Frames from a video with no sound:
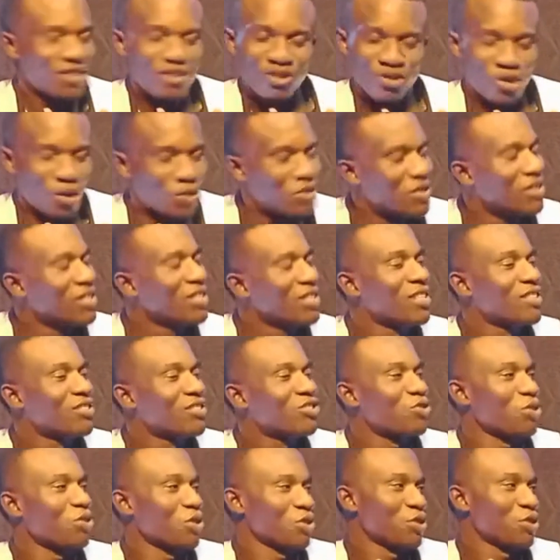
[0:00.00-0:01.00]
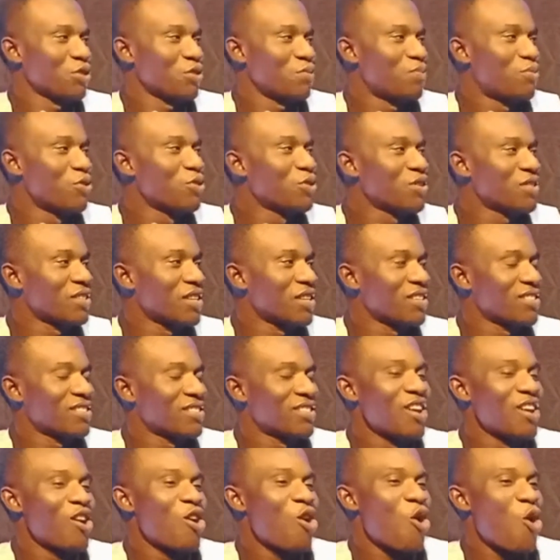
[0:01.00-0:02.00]
You don't need a structured
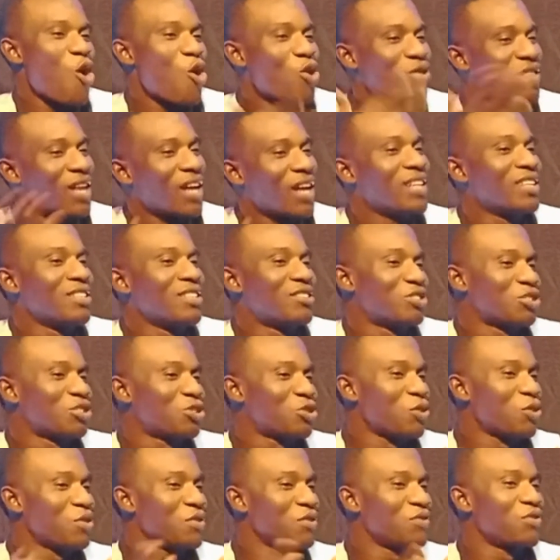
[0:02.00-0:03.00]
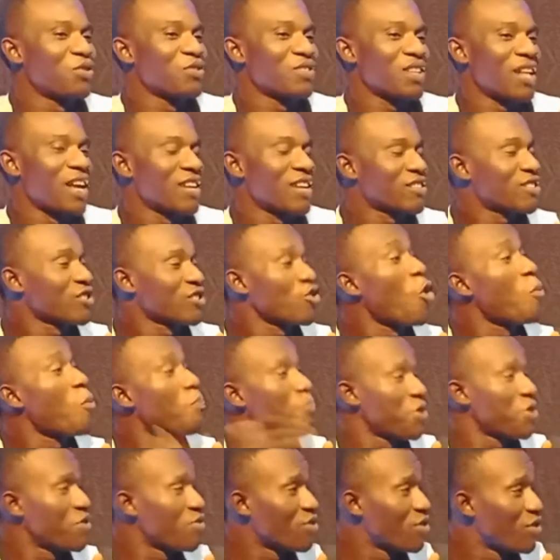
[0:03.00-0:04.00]
process. Other literature reviews like
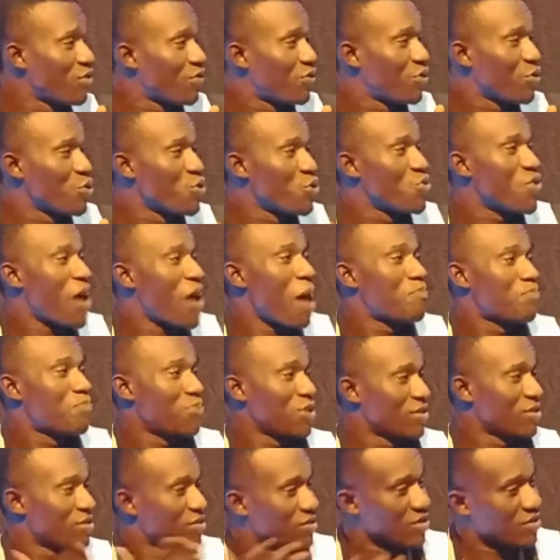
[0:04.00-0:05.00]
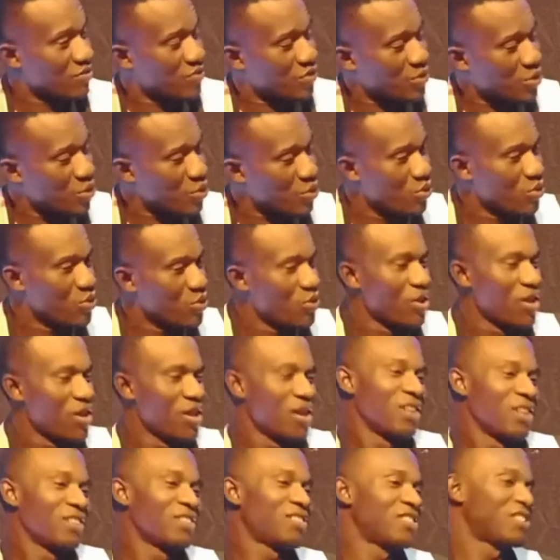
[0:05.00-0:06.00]
scoping review, rapid review,
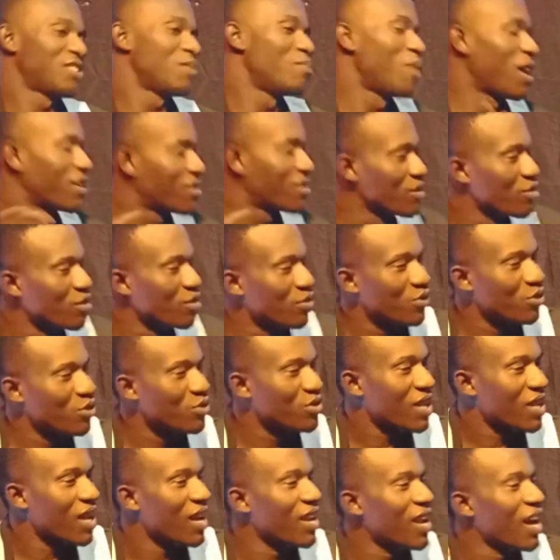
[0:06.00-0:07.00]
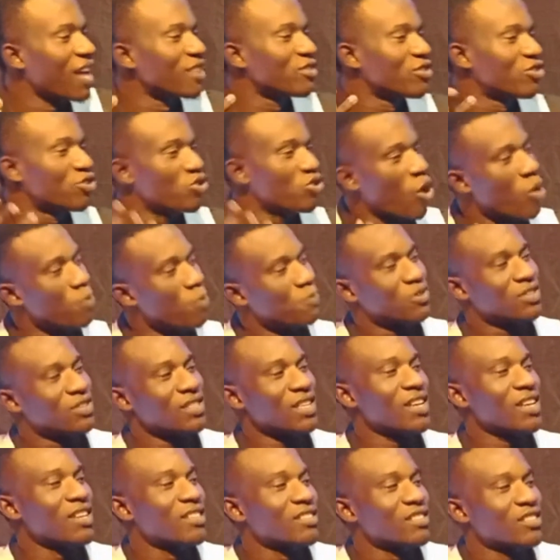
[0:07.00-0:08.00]
systematic reviews can adopt
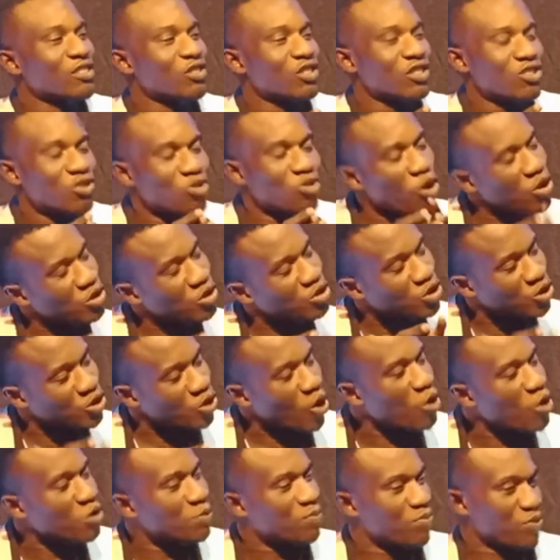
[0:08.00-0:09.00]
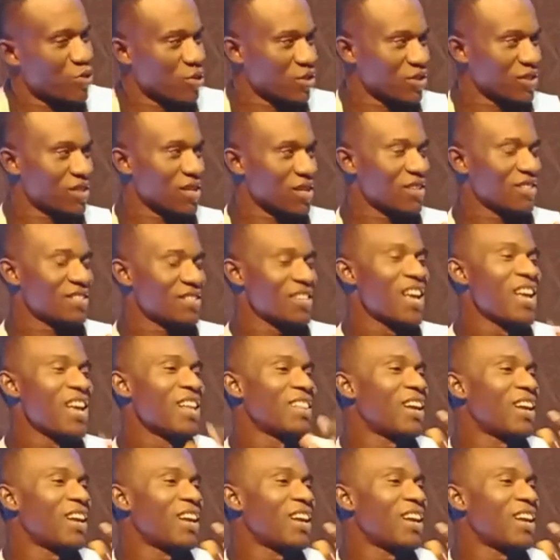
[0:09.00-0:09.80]
a structured process.